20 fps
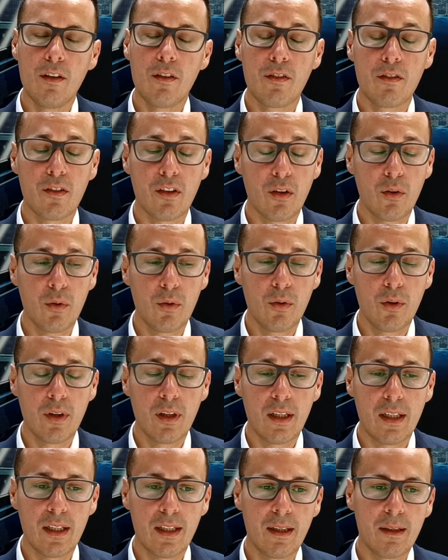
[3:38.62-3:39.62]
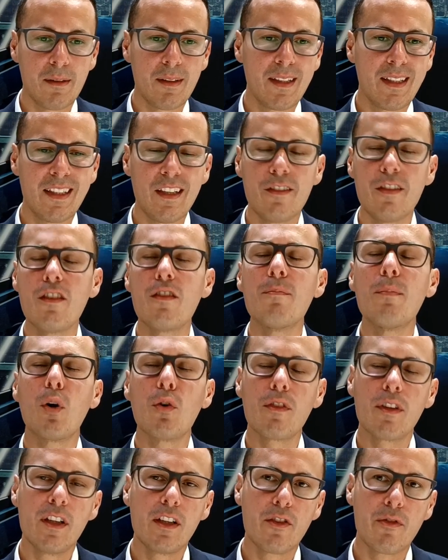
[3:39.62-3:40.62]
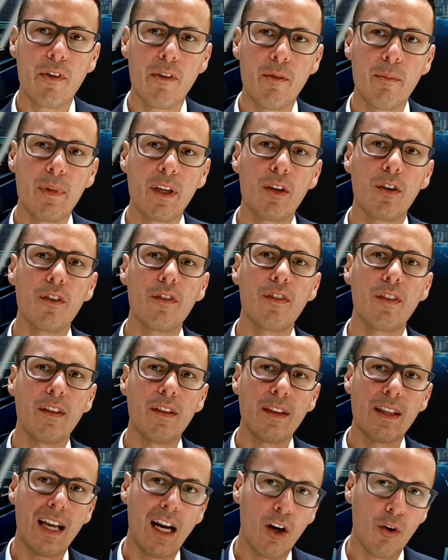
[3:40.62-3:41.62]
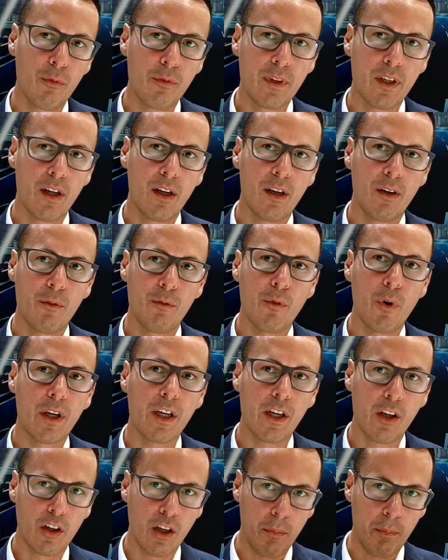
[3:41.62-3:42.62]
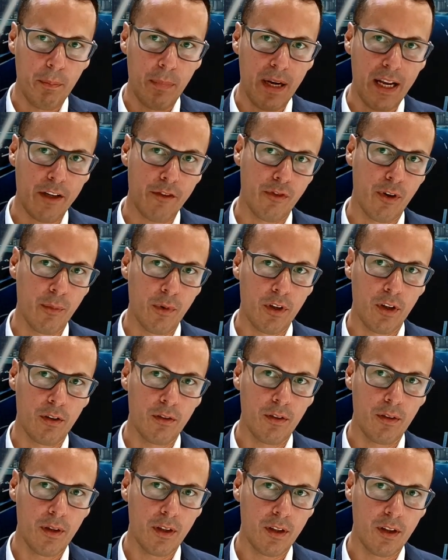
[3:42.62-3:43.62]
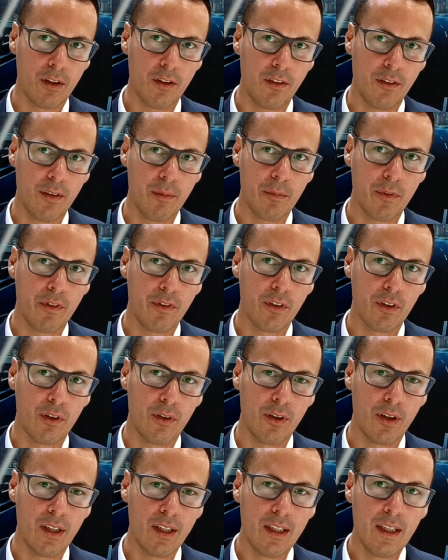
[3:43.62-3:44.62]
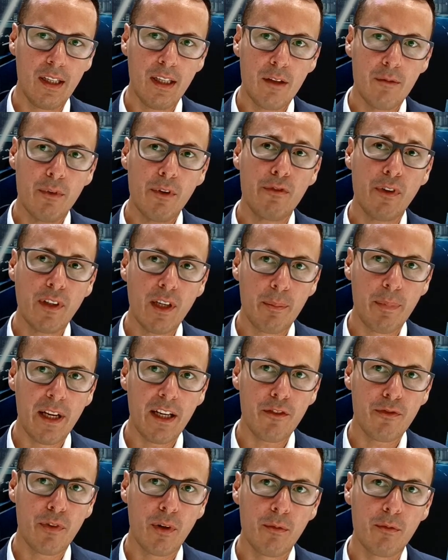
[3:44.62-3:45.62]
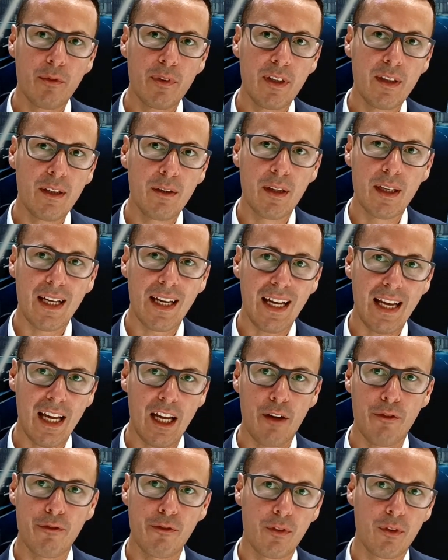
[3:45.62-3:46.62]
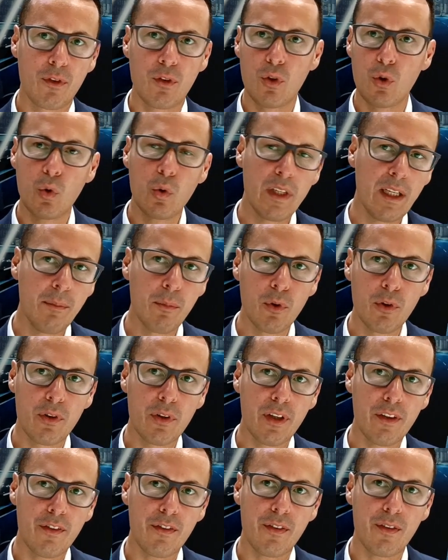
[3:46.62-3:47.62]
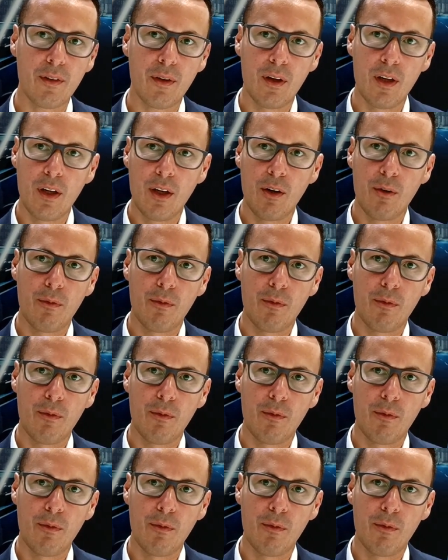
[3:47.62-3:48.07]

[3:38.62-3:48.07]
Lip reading: So this is mostly driven because now we are working on a platform concept. So within the platform, we have two e-motors,